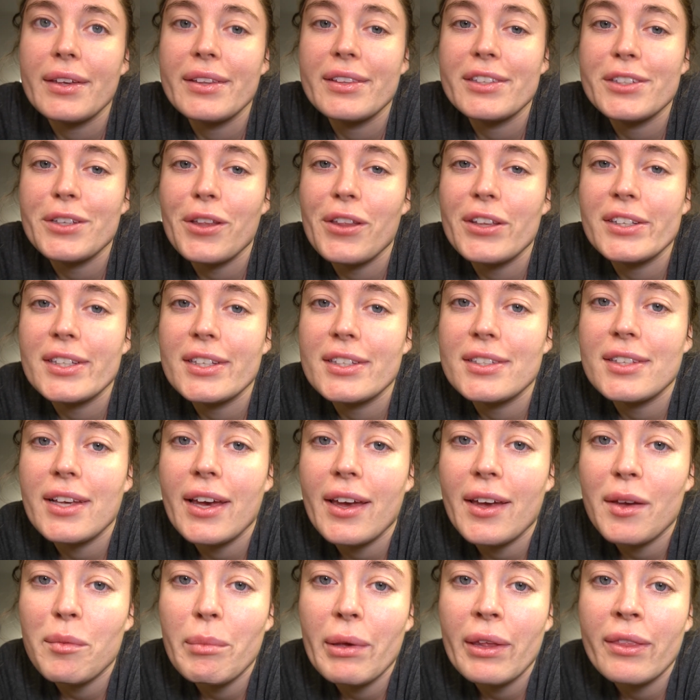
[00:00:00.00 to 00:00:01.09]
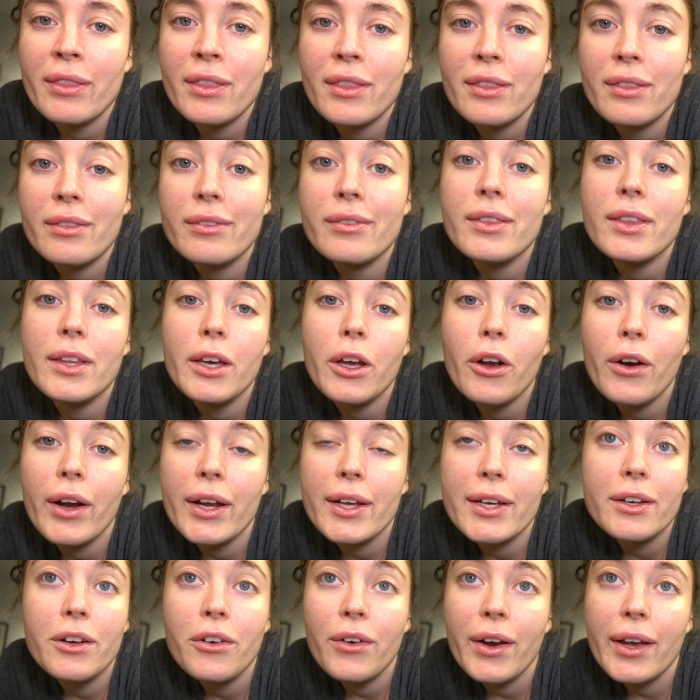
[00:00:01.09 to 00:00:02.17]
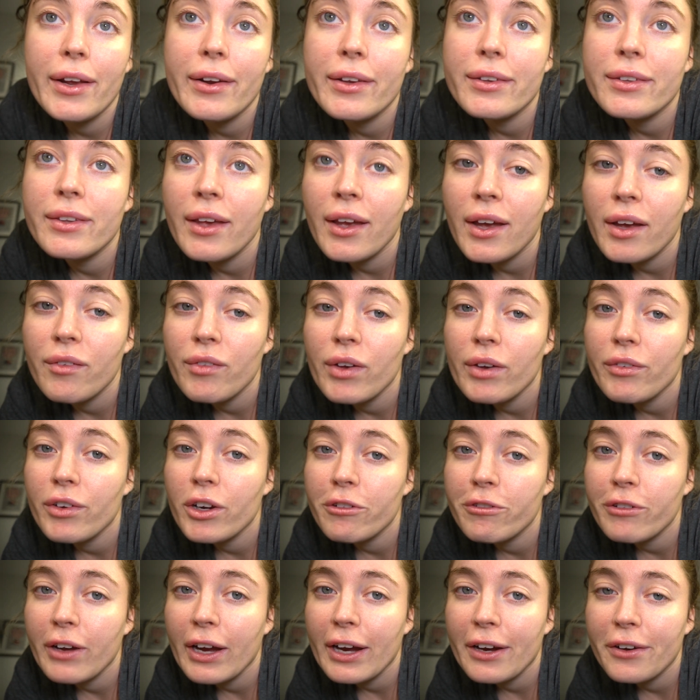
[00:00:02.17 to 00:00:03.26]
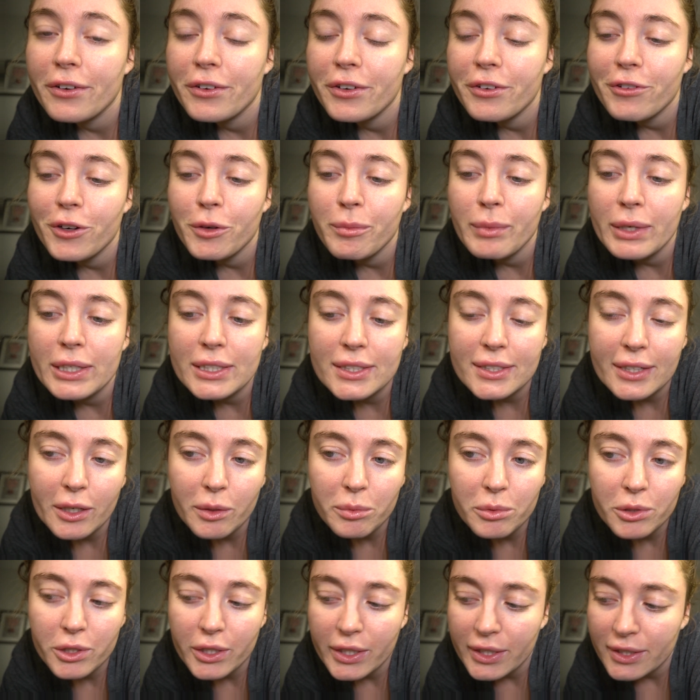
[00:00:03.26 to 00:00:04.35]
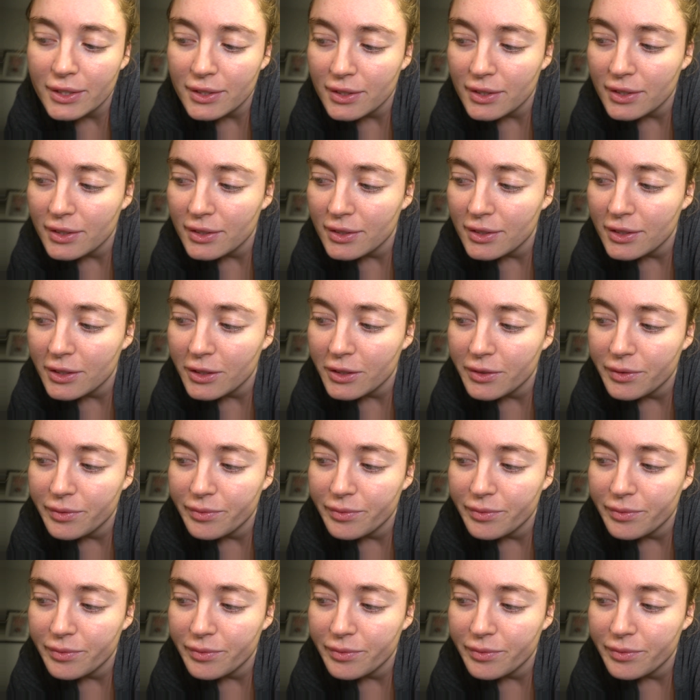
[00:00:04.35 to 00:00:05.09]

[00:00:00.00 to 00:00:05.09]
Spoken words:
So this has like been the greatest thing I've ever found for my scalp psoriasis, so